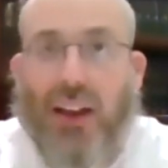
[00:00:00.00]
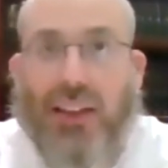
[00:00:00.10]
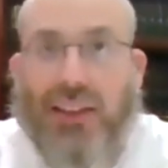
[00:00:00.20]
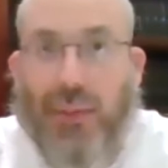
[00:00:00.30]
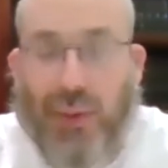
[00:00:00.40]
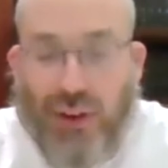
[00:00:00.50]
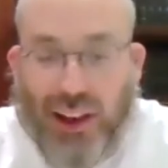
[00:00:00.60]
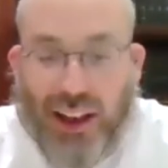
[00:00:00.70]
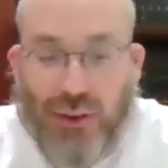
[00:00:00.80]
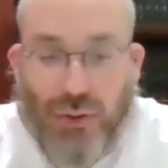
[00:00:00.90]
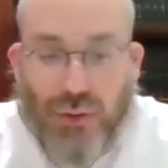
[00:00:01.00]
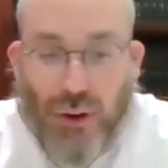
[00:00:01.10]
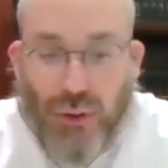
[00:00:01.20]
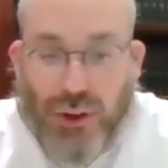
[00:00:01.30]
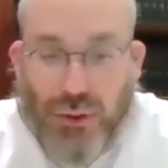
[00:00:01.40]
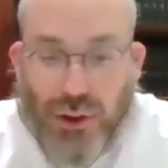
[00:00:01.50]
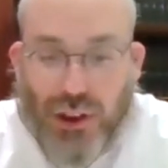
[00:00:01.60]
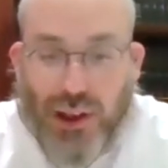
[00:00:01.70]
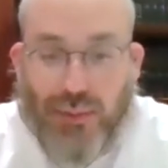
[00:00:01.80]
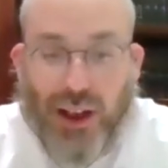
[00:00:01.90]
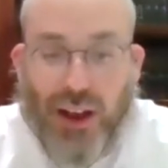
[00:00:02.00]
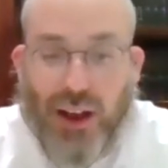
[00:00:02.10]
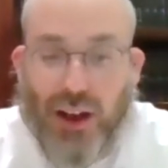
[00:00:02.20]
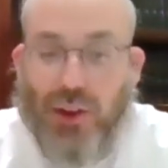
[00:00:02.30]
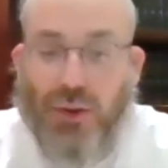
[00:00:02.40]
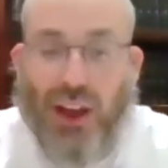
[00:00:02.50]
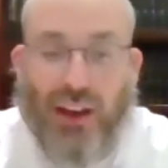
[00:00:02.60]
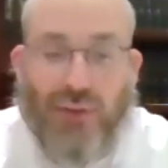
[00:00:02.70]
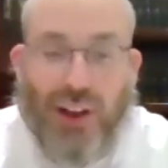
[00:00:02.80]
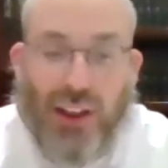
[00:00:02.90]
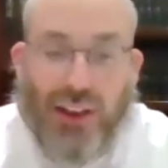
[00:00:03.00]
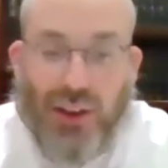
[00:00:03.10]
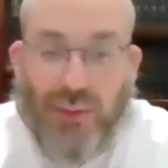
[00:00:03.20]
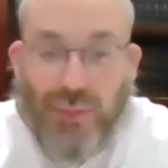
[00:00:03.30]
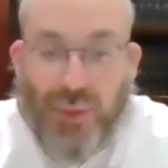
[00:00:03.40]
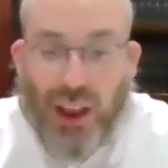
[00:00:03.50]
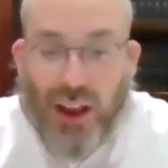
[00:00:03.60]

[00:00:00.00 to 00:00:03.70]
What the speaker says: in the same area, not too far off Jerusalem, a Judean village,